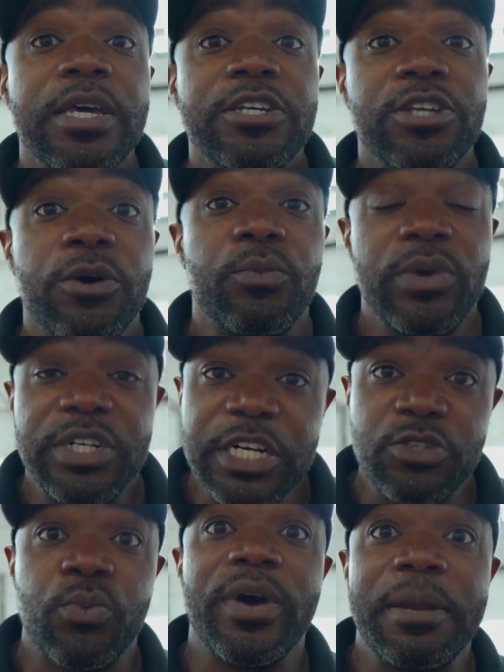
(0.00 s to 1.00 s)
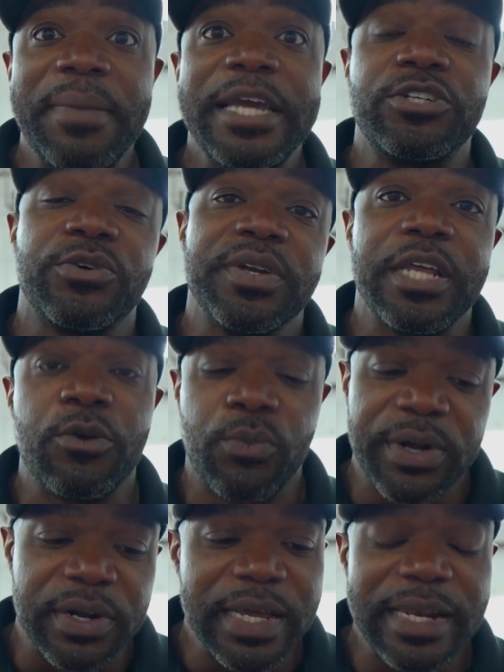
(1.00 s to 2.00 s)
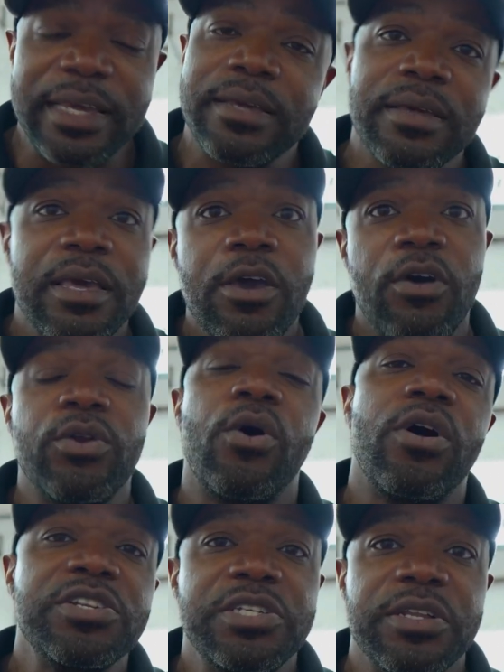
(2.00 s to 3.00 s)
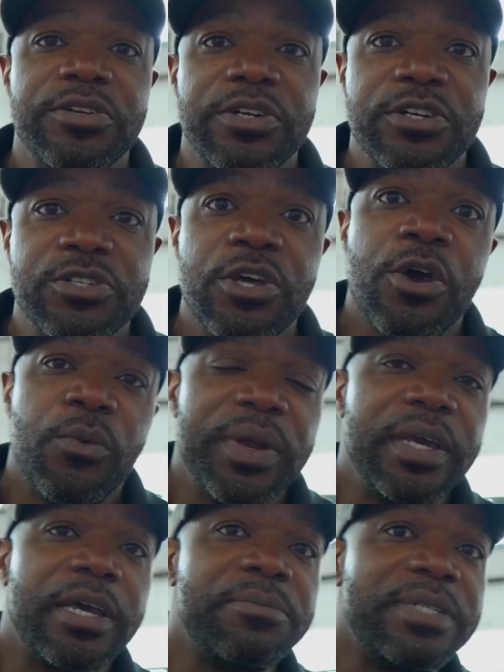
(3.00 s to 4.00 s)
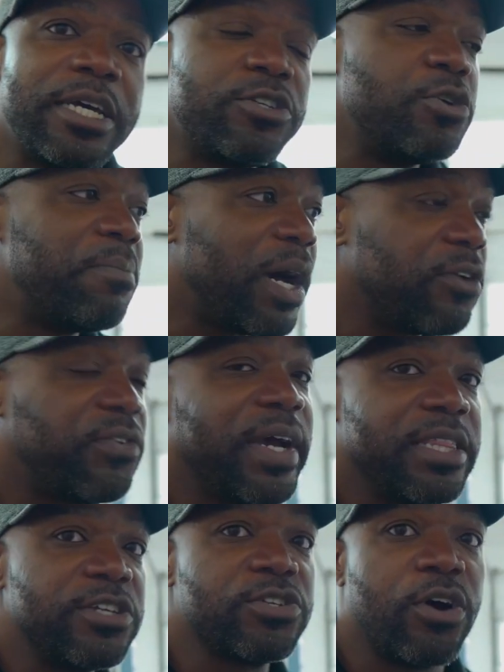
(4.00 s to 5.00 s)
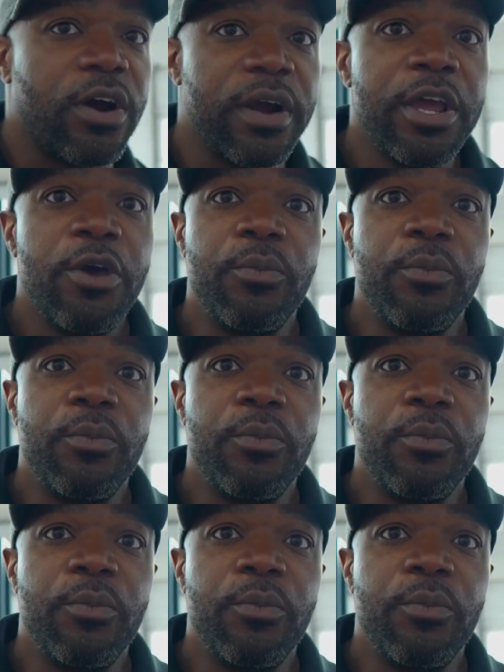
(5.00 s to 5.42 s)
So we just want to make sure that we're hitting on all cylinders when it comes down to modifying this car.